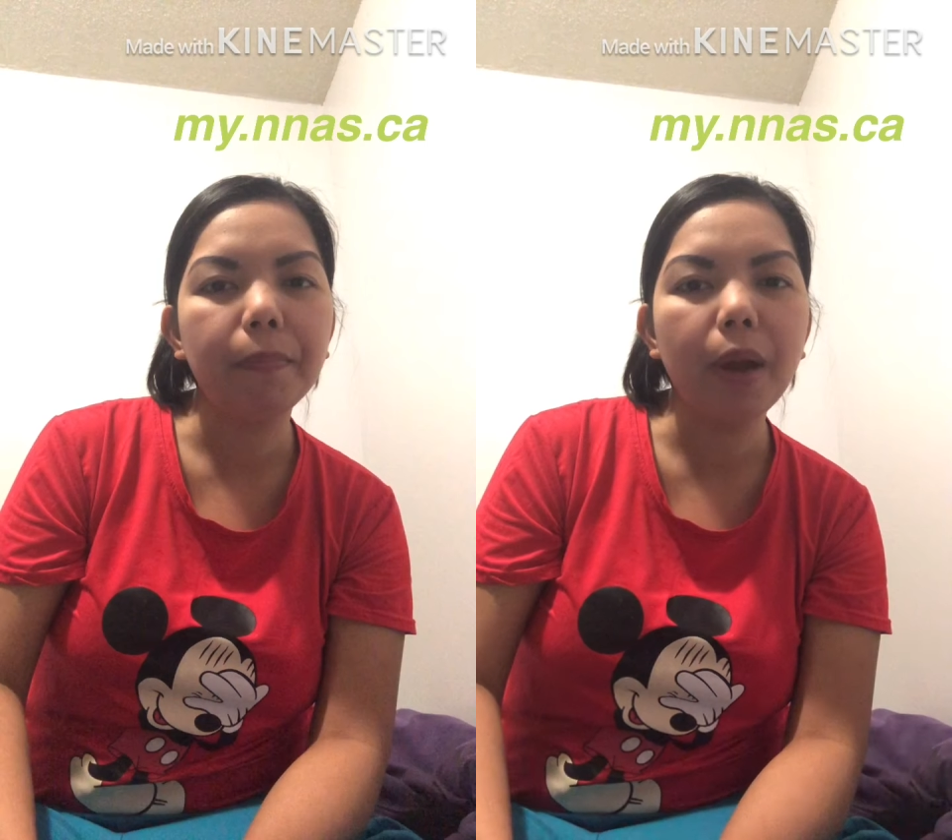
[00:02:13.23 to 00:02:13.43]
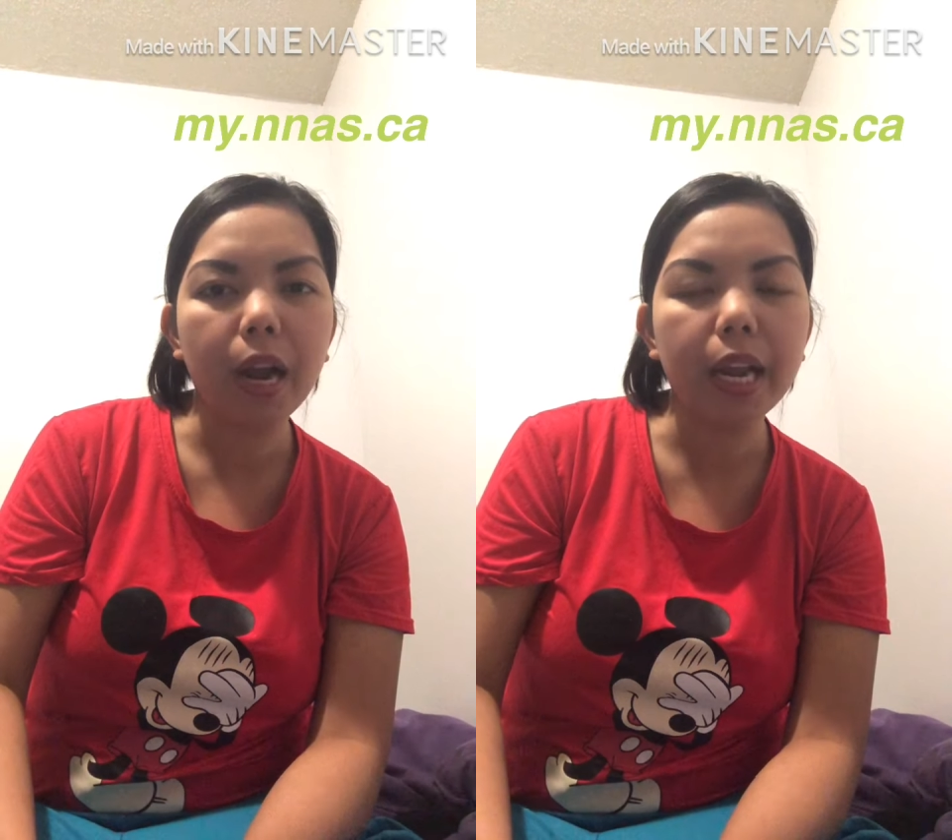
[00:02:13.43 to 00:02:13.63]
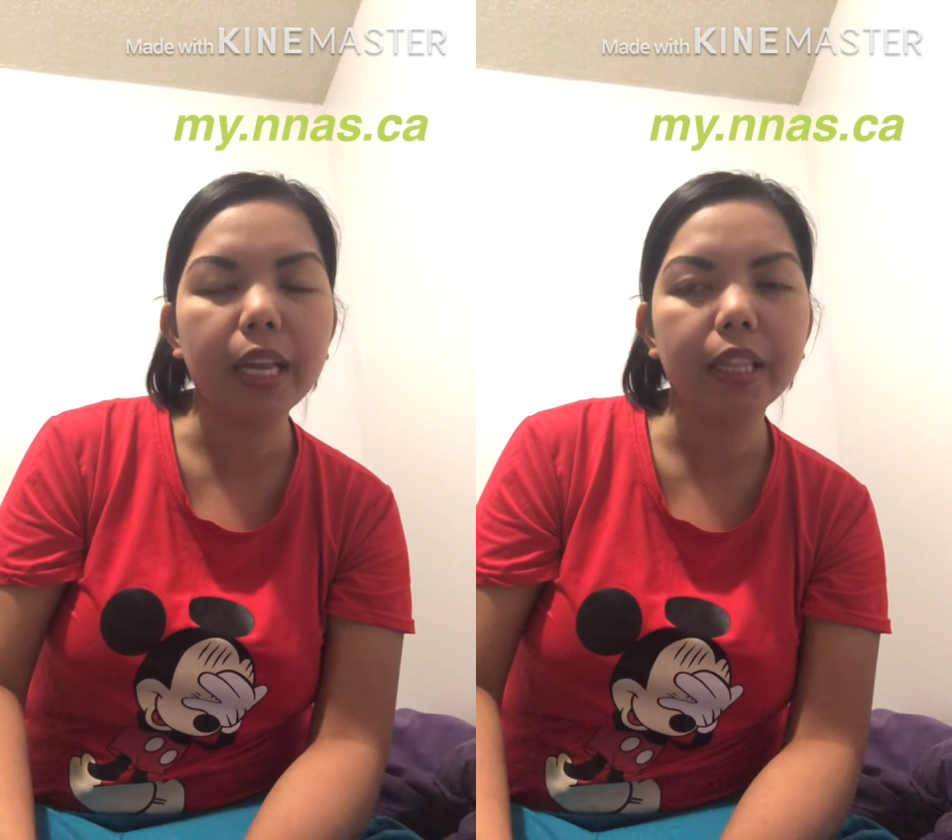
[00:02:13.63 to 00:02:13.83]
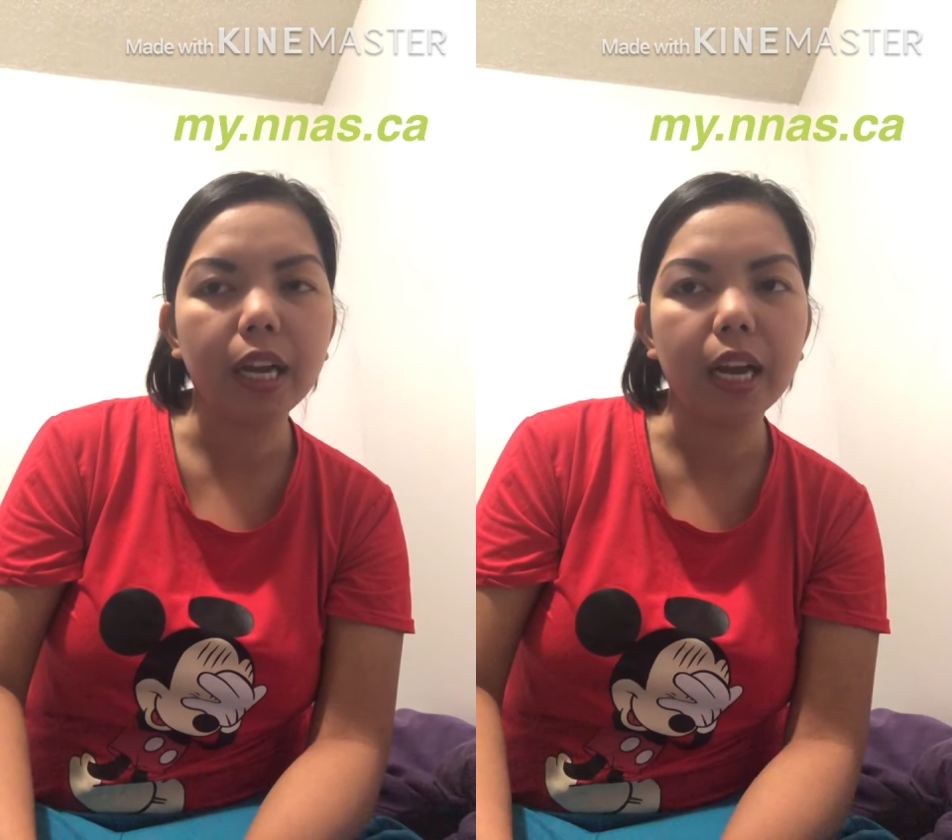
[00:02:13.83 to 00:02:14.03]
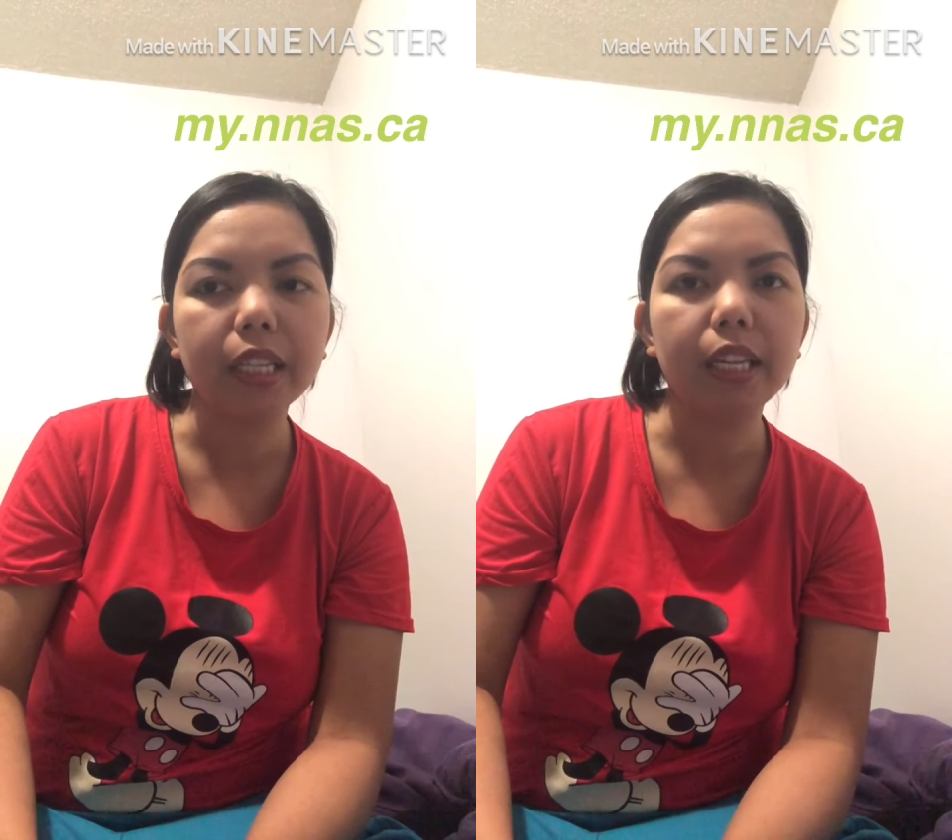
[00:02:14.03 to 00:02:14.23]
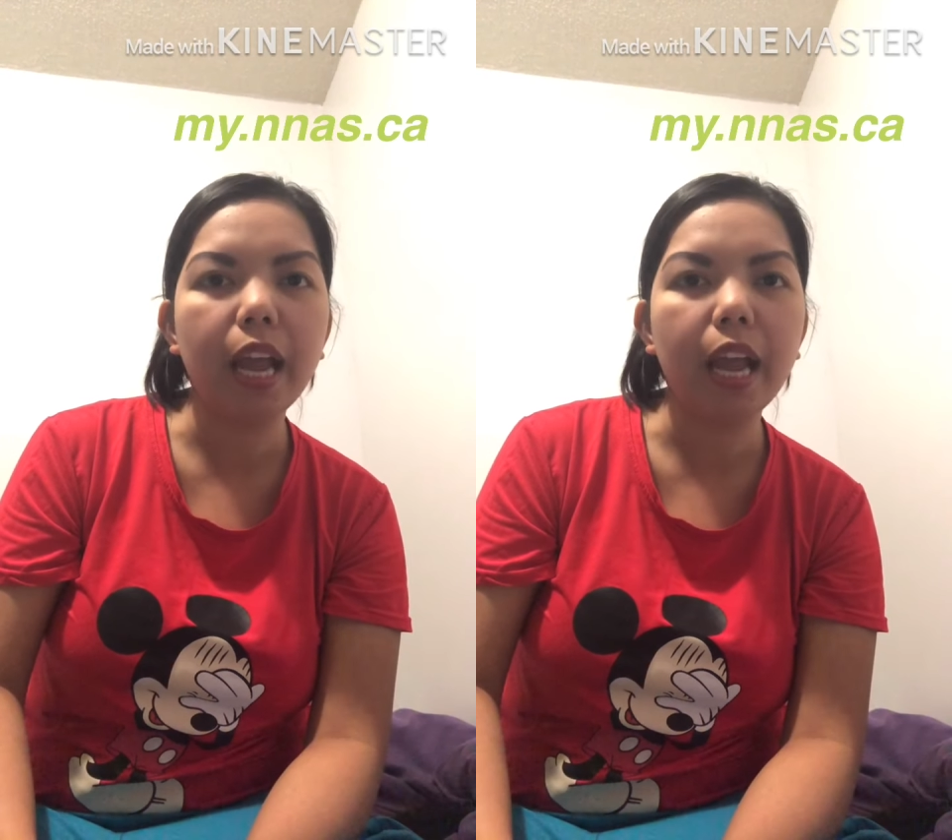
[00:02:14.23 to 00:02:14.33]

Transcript: my.nnas.ca